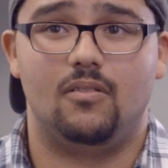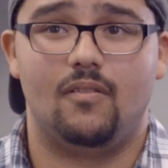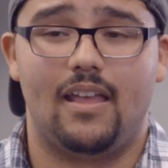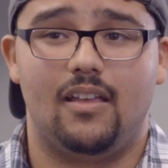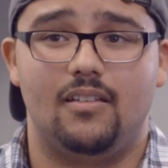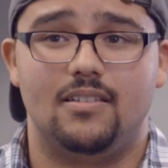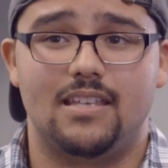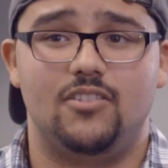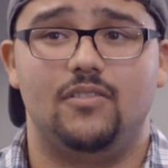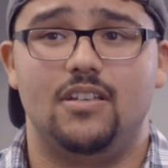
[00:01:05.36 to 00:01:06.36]
like
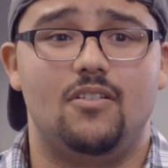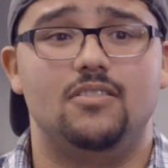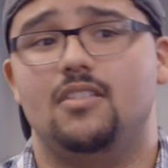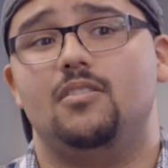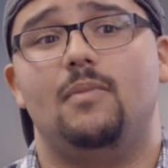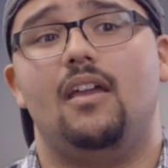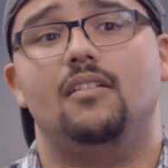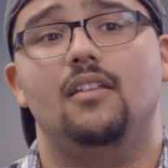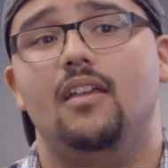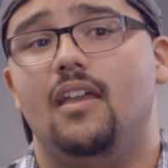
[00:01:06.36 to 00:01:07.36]
sexually assaults another
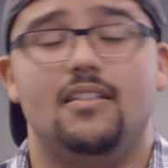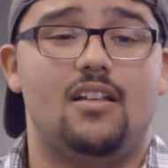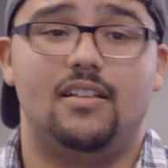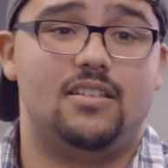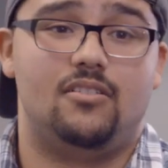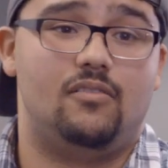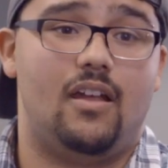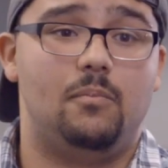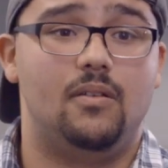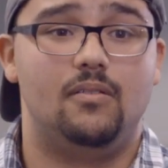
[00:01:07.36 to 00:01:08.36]
man. It's not considered
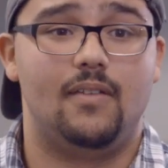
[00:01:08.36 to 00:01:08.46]
rape,